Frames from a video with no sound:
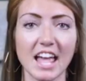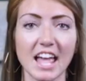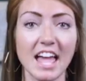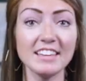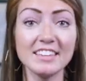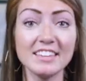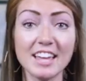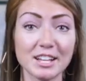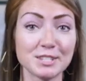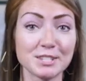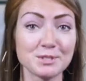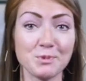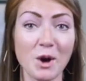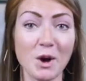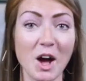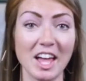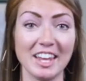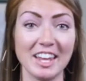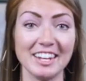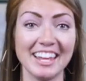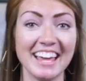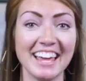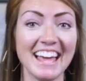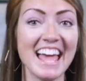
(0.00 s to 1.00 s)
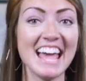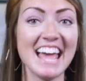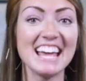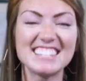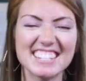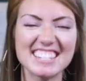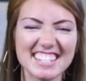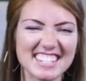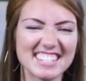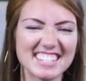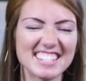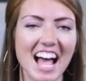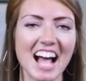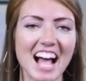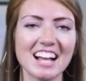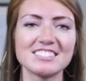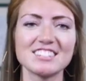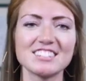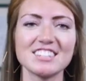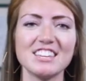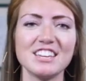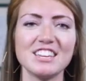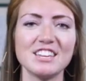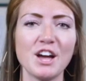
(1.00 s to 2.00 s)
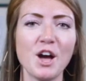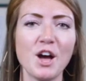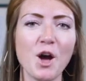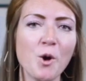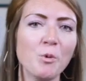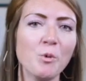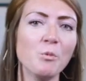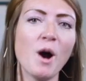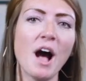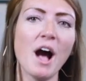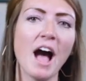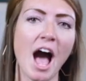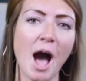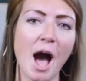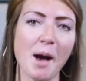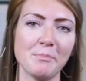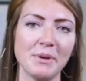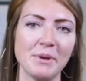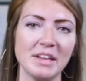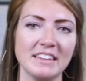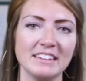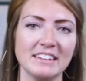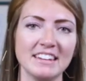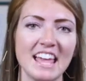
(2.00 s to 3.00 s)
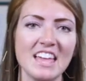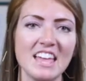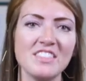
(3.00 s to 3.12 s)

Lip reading: And guess what? It's exactly what happened.